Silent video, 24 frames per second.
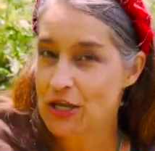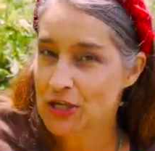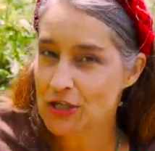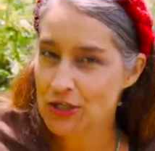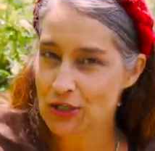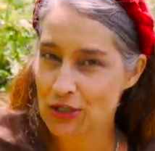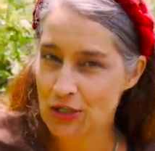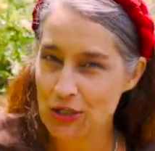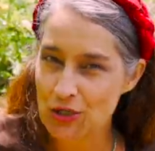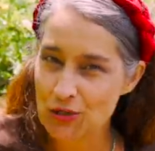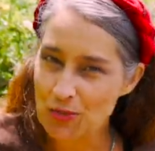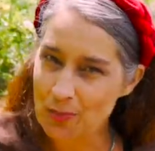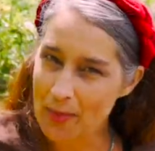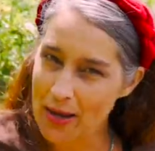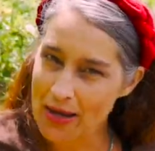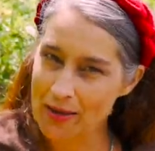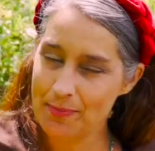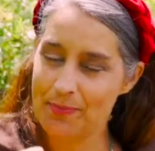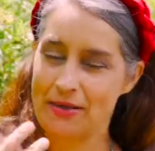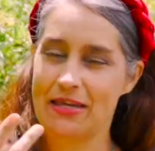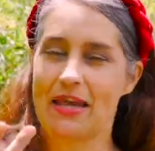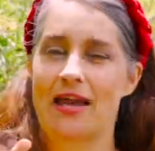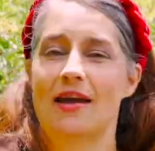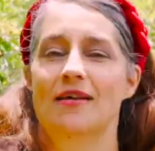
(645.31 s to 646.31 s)
So you
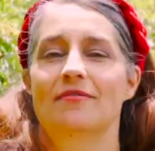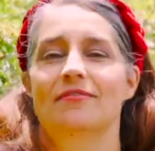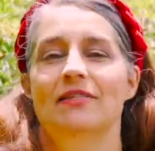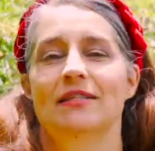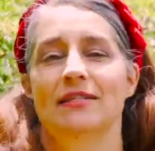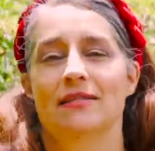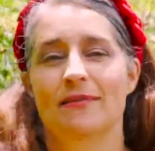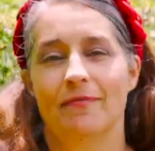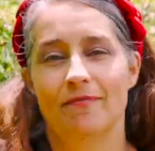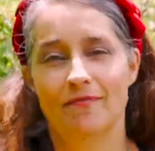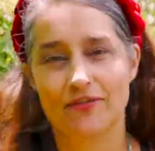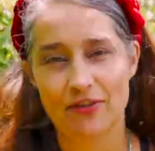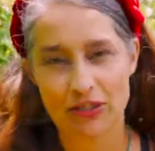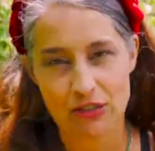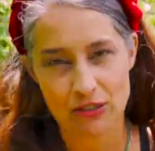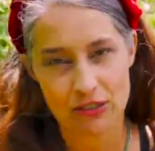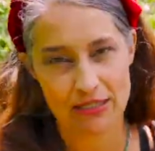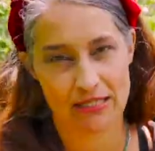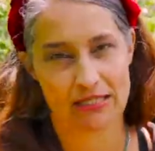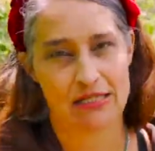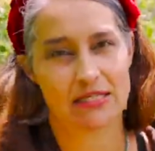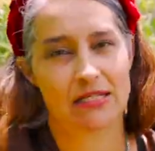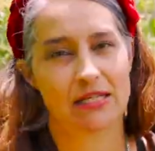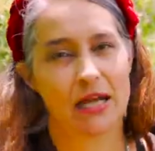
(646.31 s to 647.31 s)
might be having some
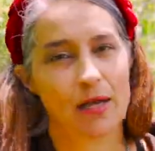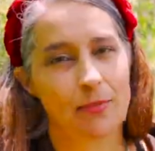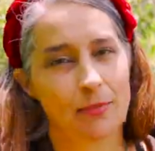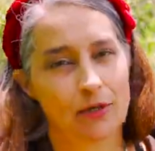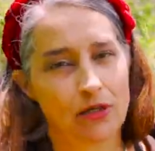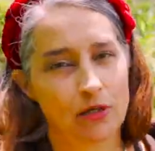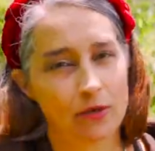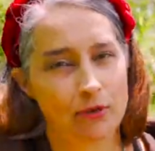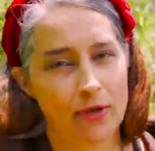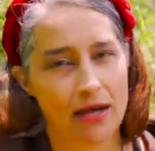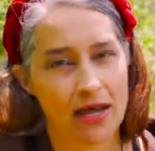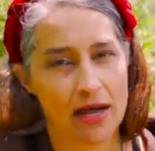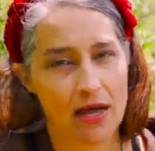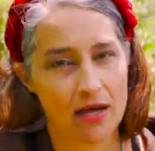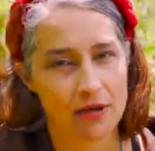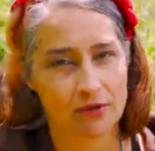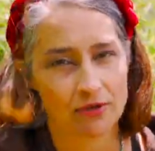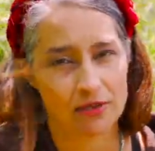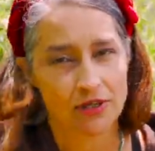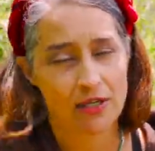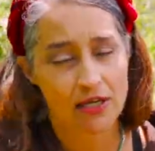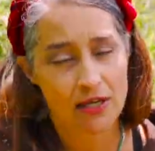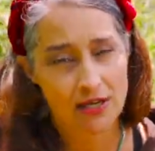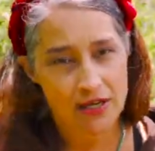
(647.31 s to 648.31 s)
feelings coming
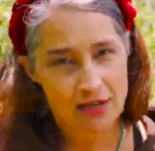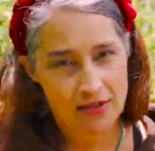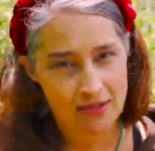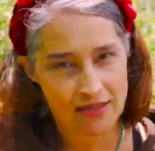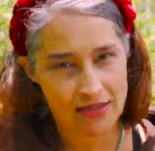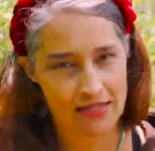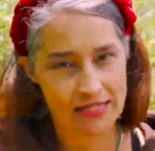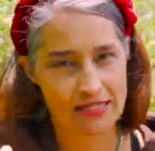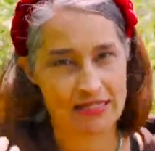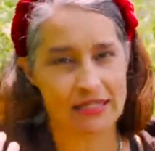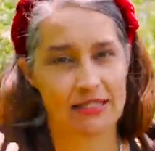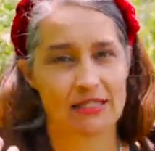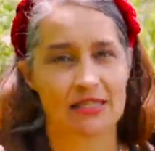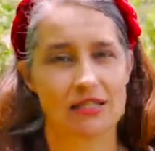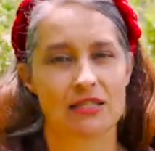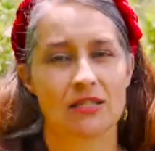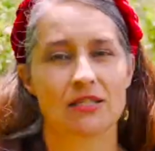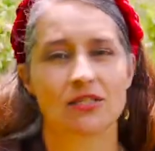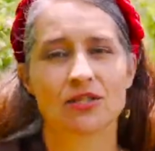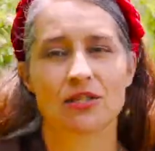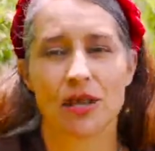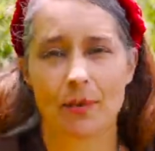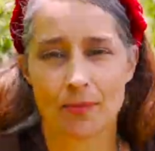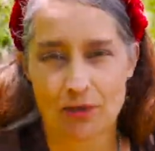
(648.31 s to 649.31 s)
around this
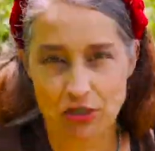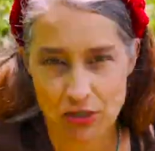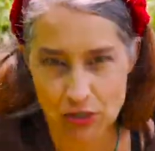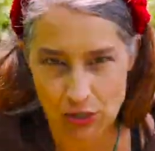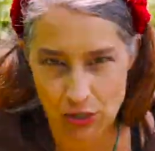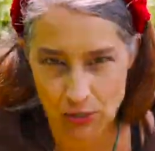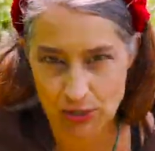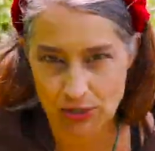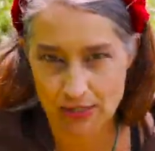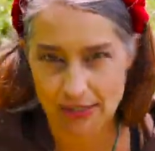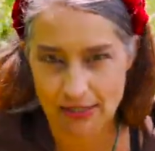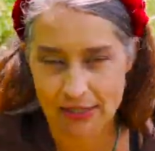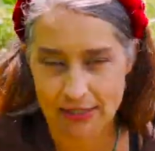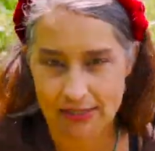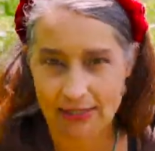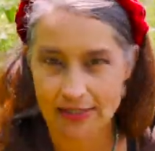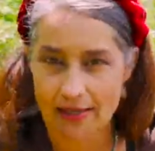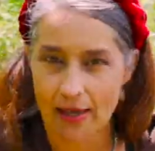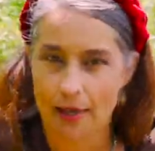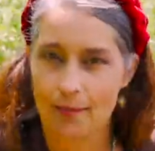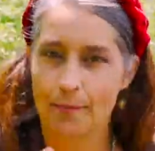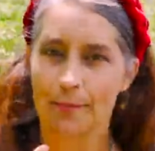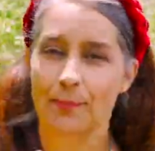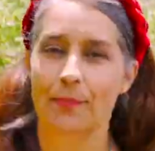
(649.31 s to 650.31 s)
summer solstice
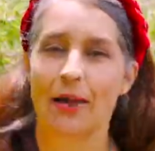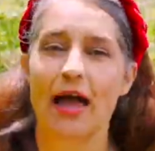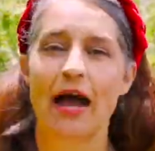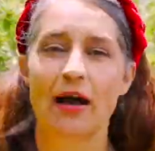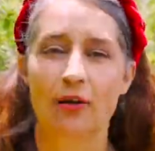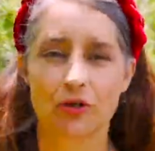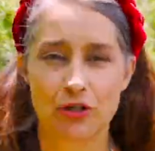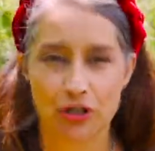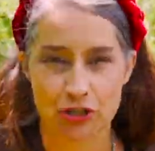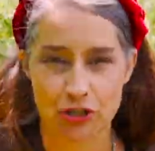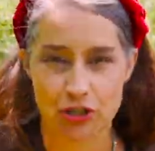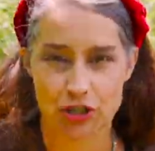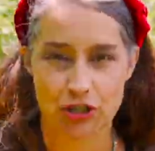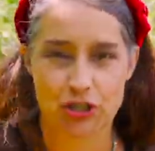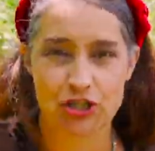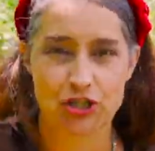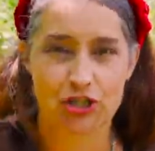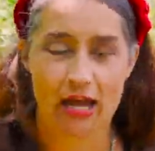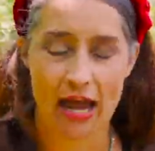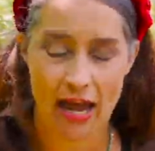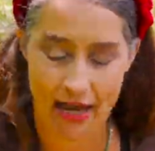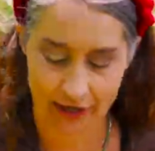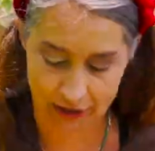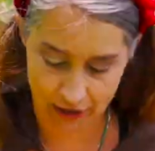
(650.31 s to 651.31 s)
about your
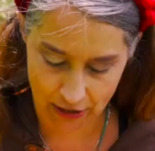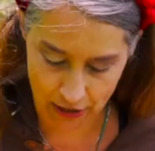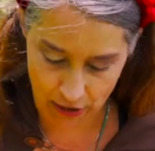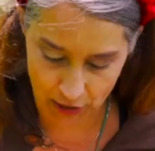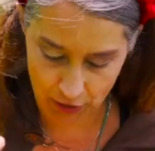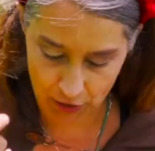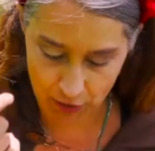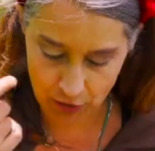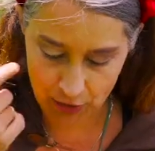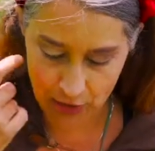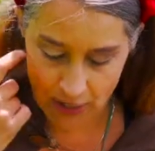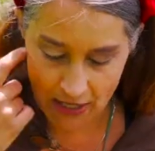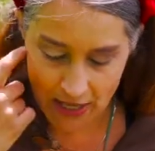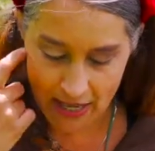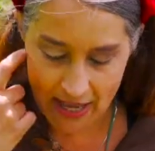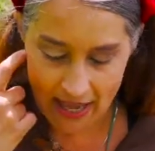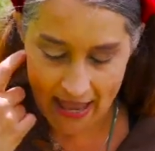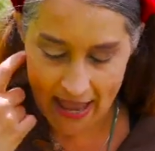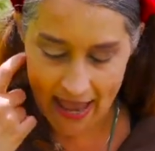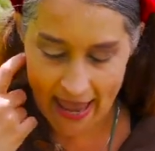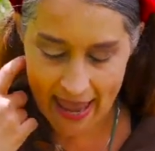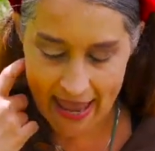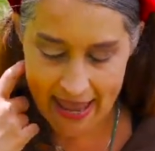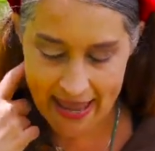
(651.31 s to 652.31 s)
shadow,
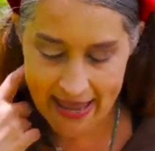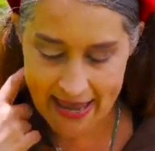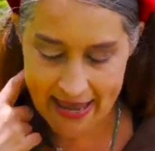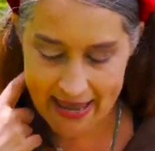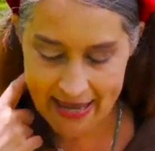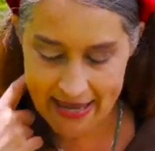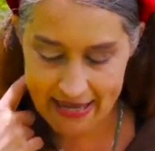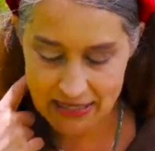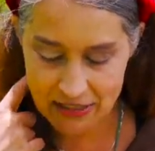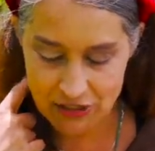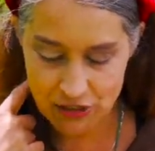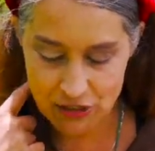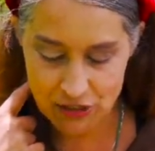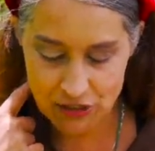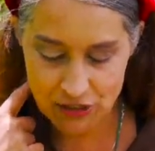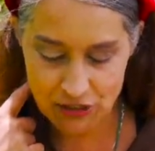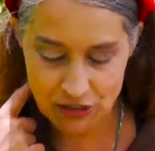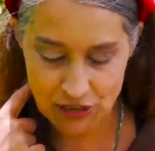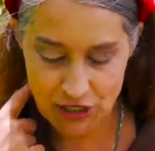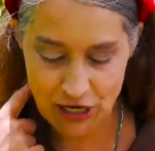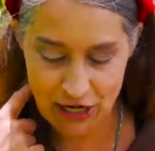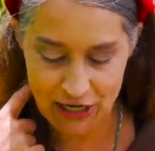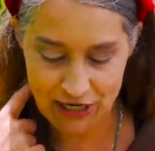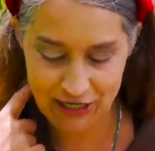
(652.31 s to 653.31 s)
and
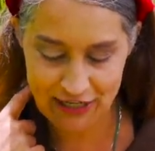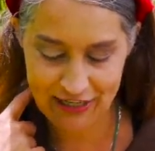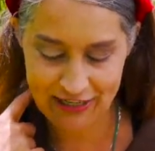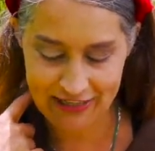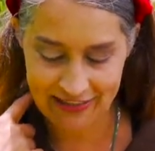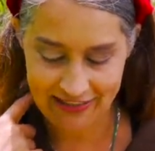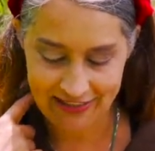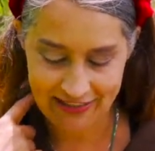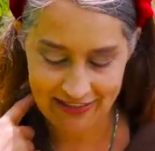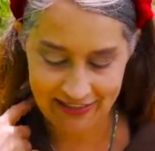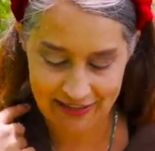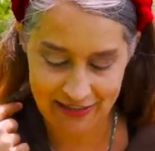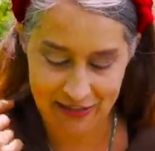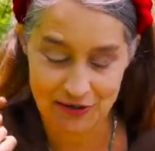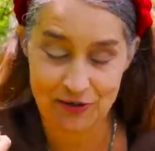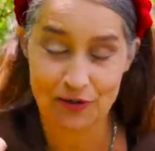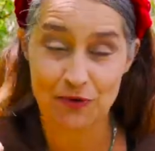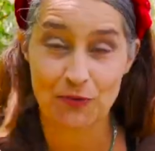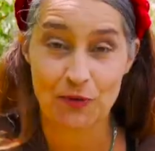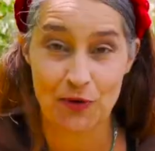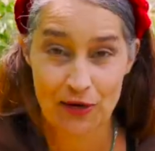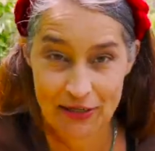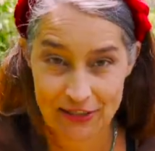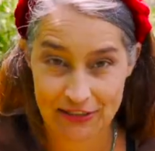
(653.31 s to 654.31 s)

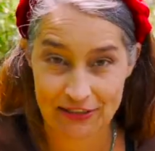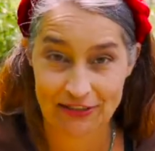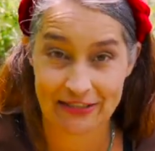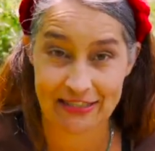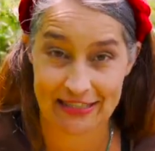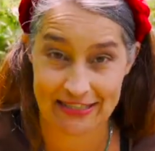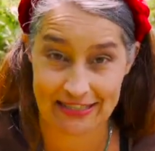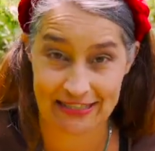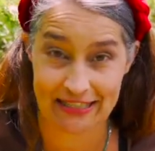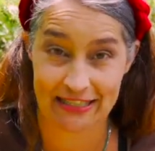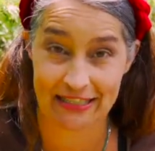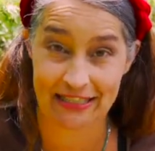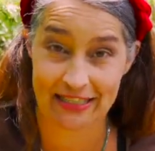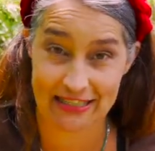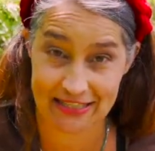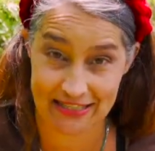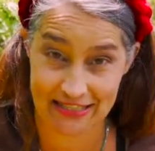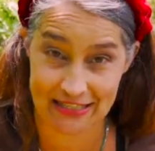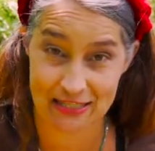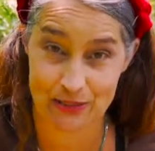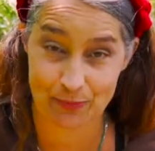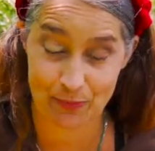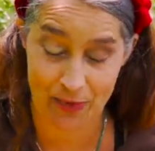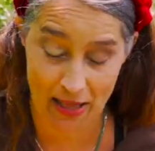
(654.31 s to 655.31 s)
you'll want to listen because
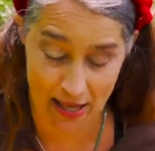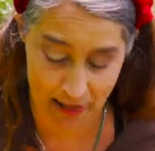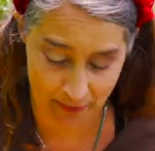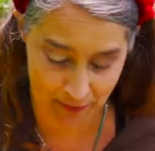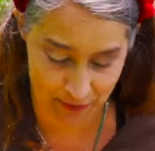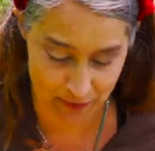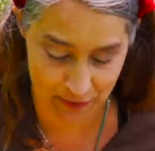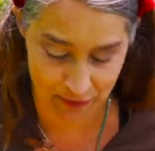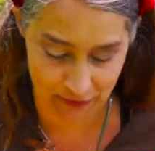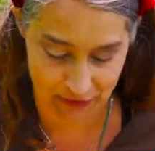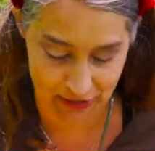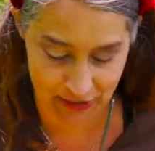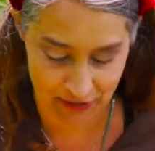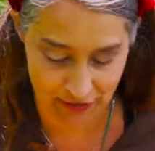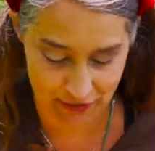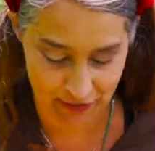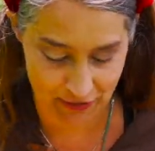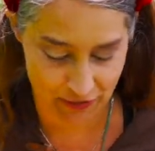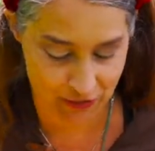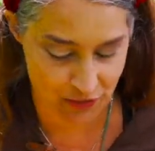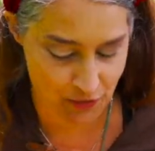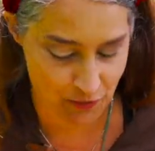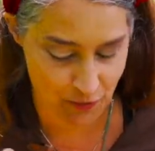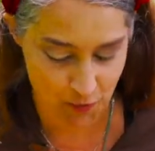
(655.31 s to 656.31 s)
it's Black Moon
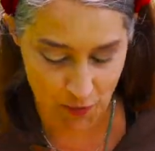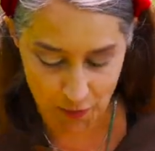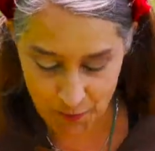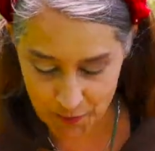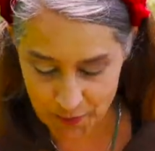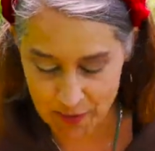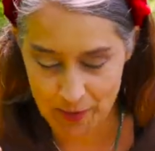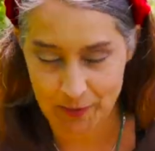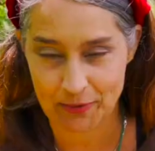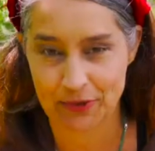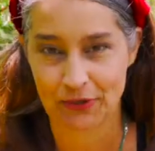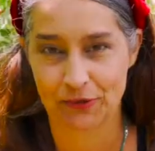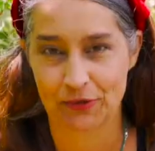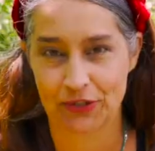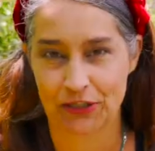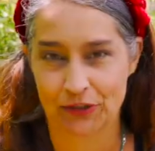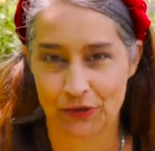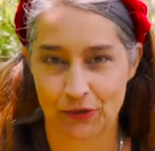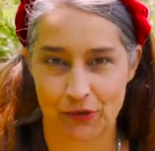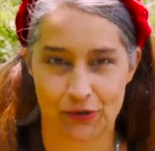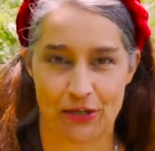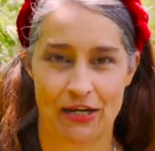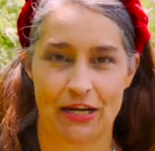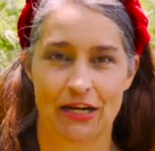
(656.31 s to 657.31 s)
Lilith. You won't be able to
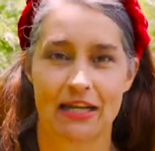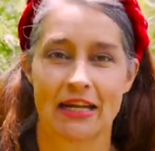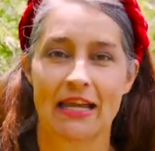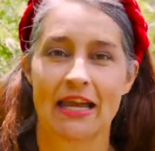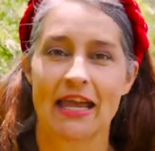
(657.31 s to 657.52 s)
ignore it.